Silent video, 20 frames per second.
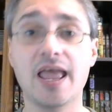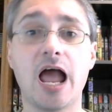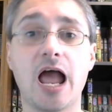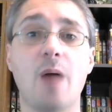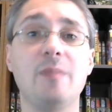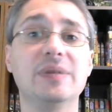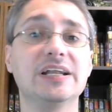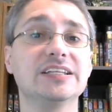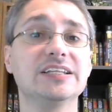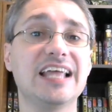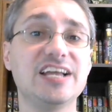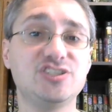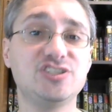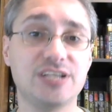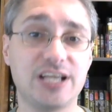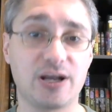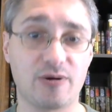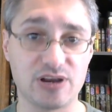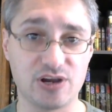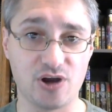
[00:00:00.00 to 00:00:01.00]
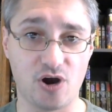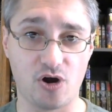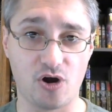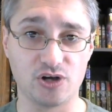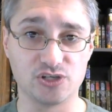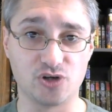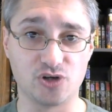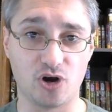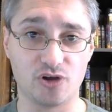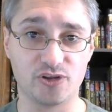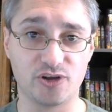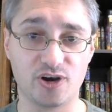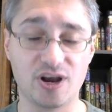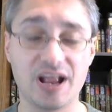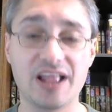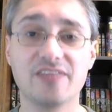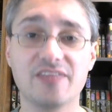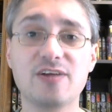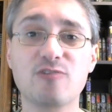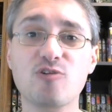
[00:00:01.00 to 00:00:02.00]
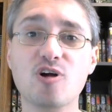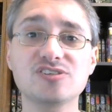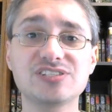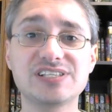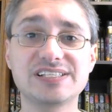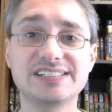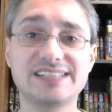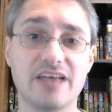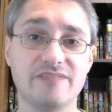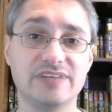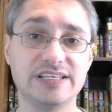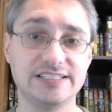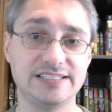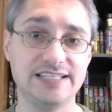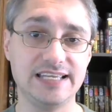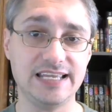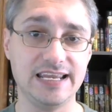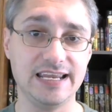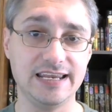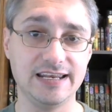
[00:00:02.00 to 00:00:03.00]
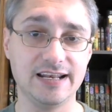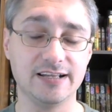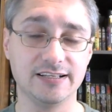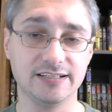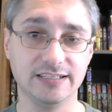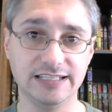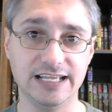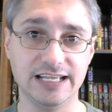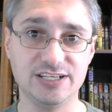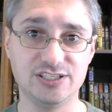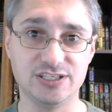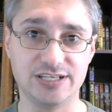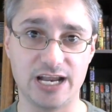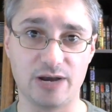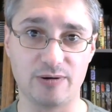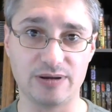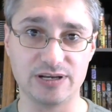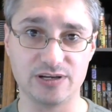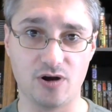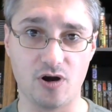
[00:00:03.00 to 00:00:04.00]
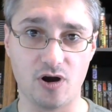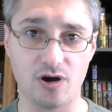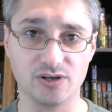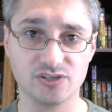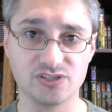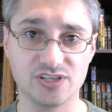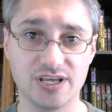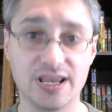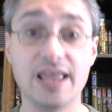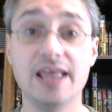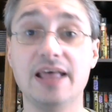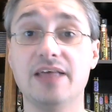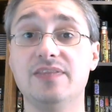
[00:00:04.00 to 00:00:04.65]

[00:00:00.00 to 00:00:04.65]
How many legendary cards are there? There are 17 legendary cards.